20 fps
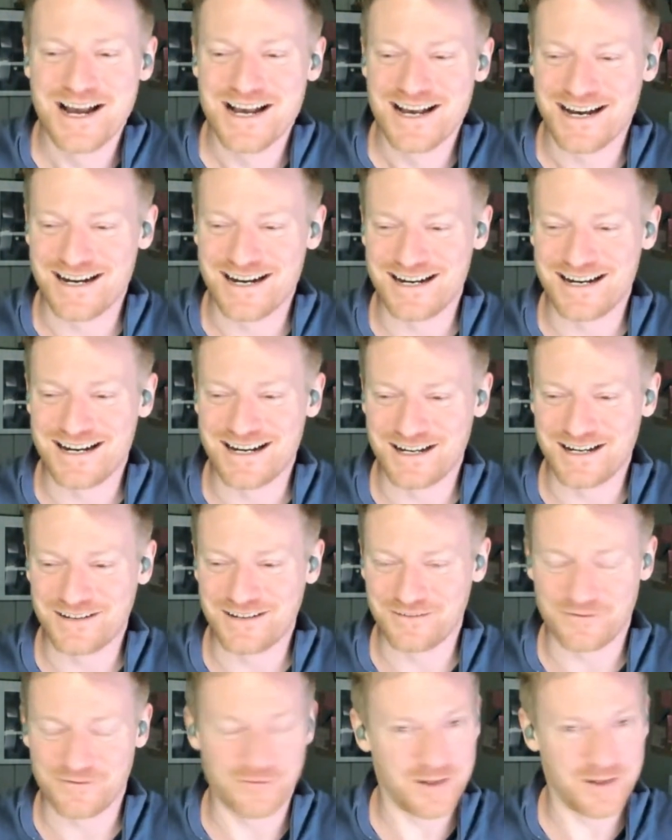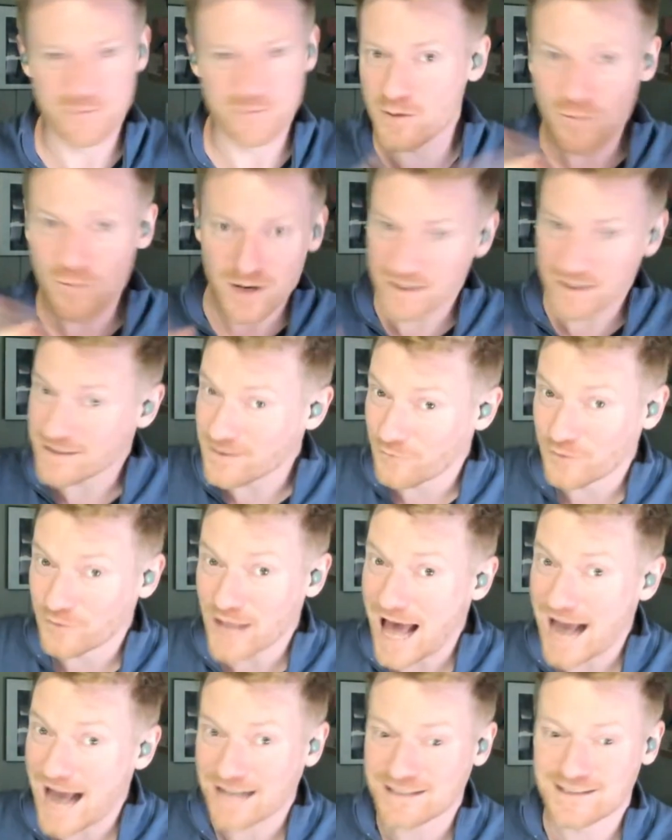If anybody wants the
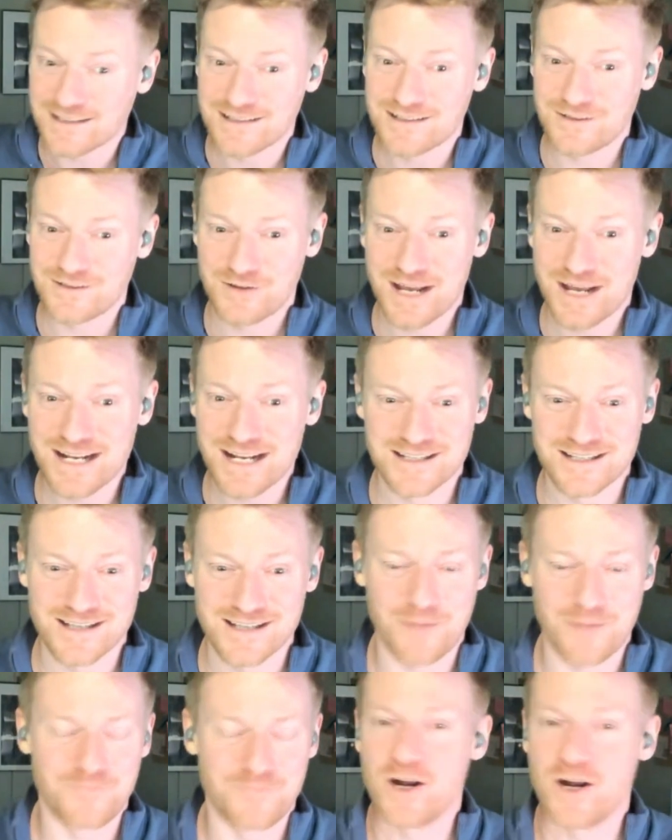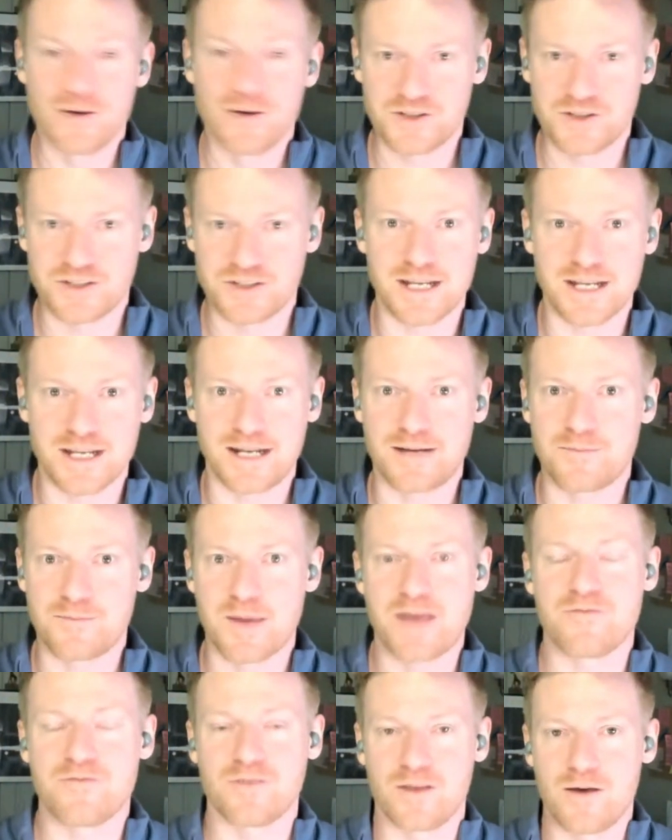flax, hit us up. No, just kidding.
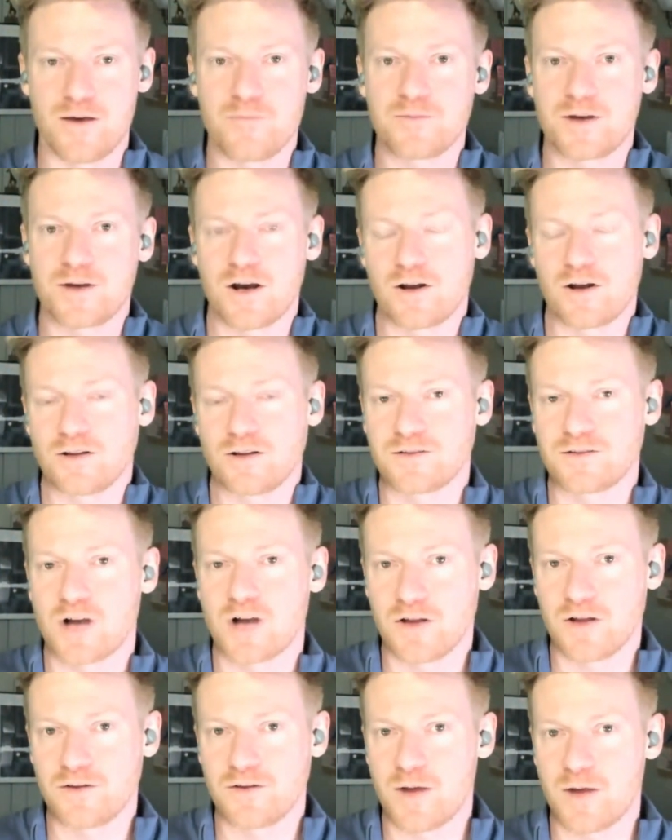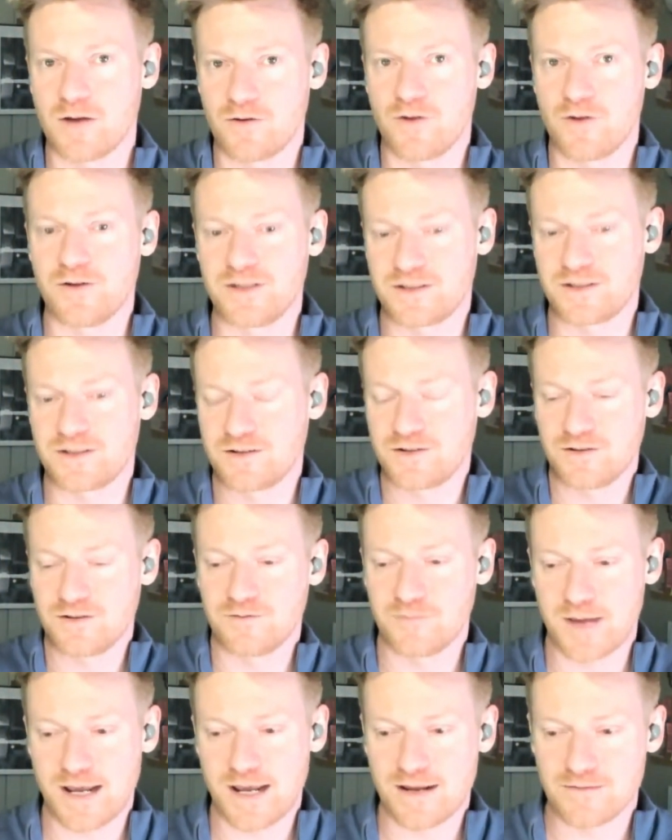Pay for them. Call the Monroe Institute
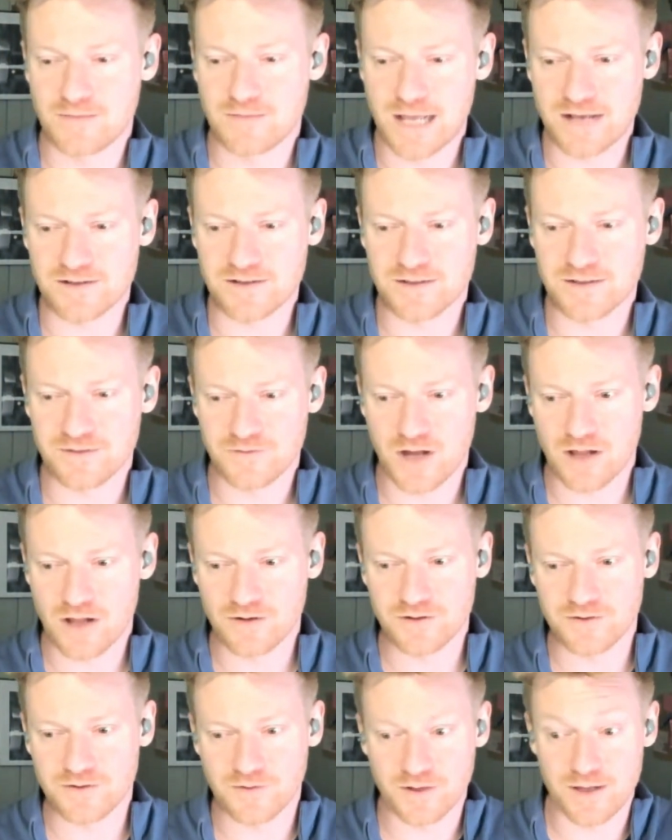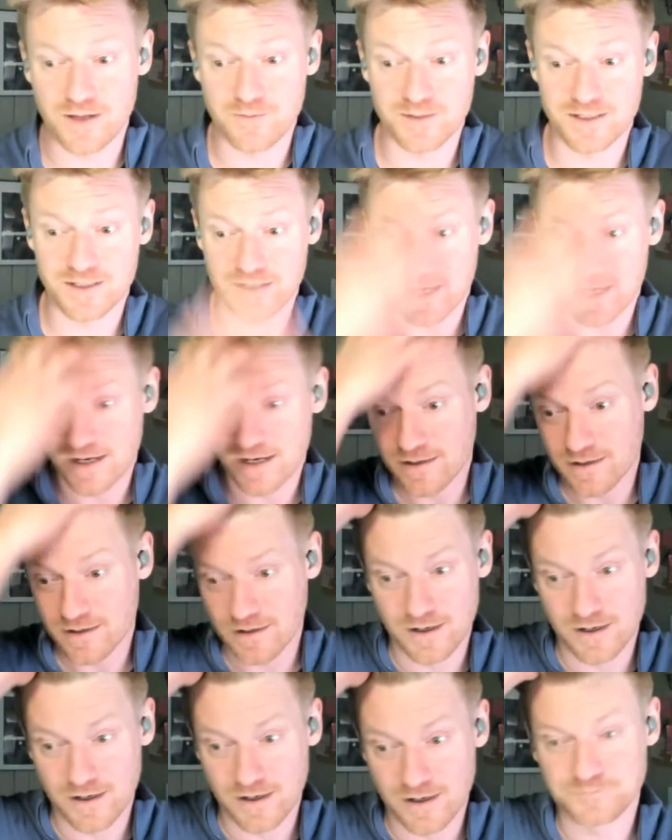and pay thousands of dollars for them instead,
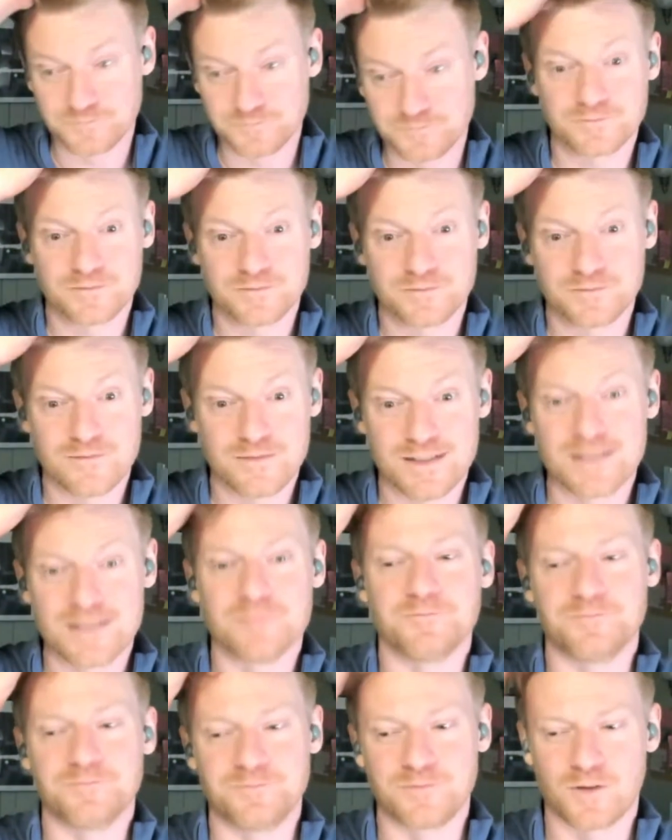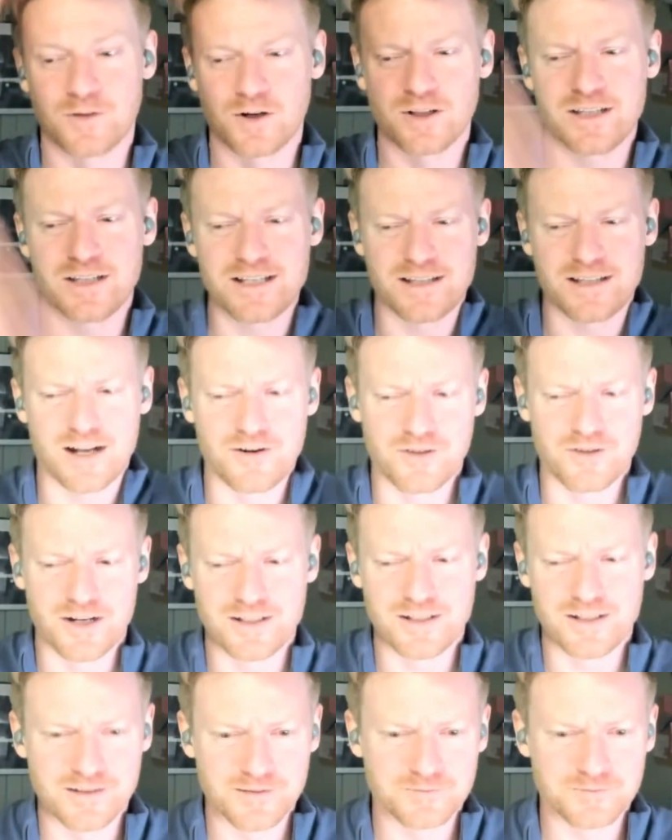or at least
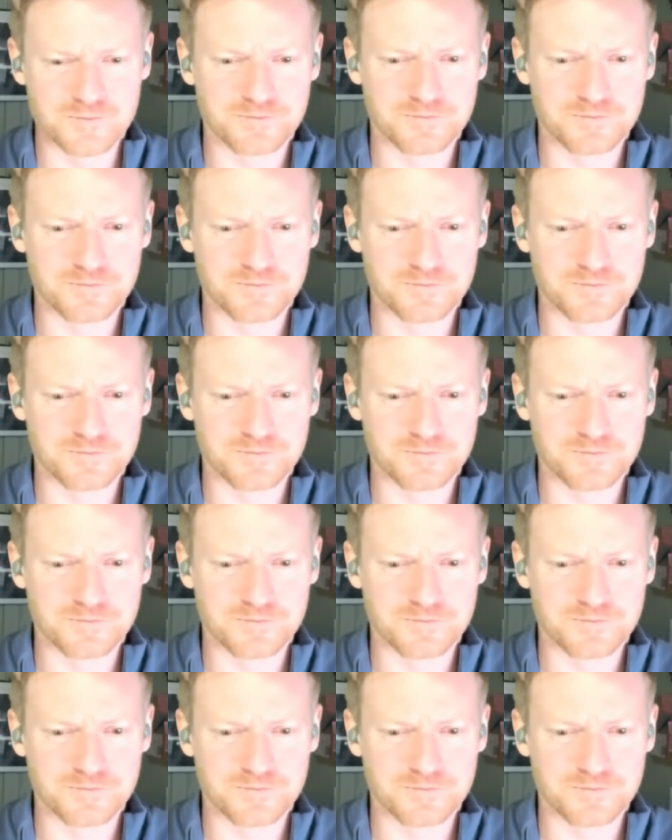hundreds.